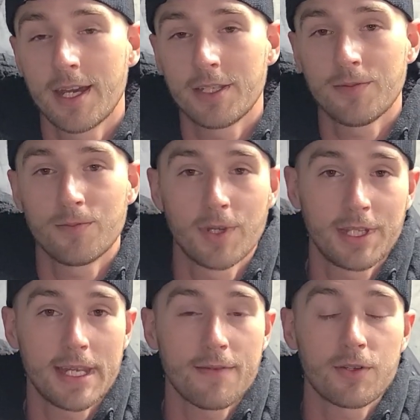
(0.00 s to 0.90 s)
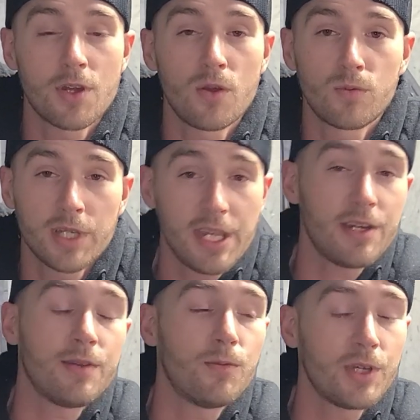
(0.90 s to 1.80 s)
You really never know. We'll
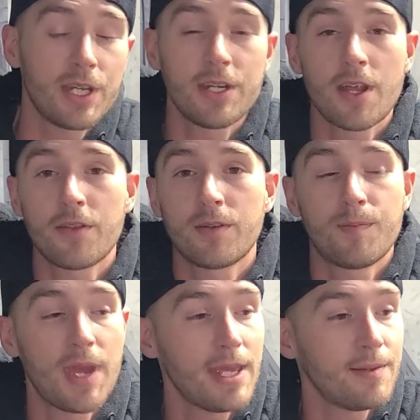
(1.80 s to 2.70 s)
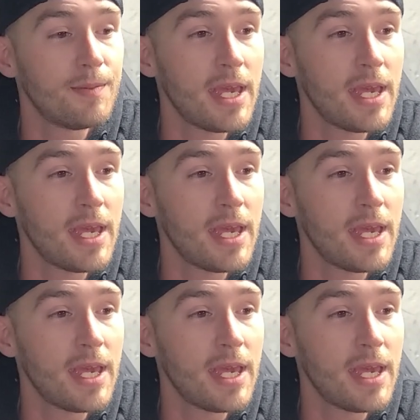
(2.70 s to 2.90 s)
get another bait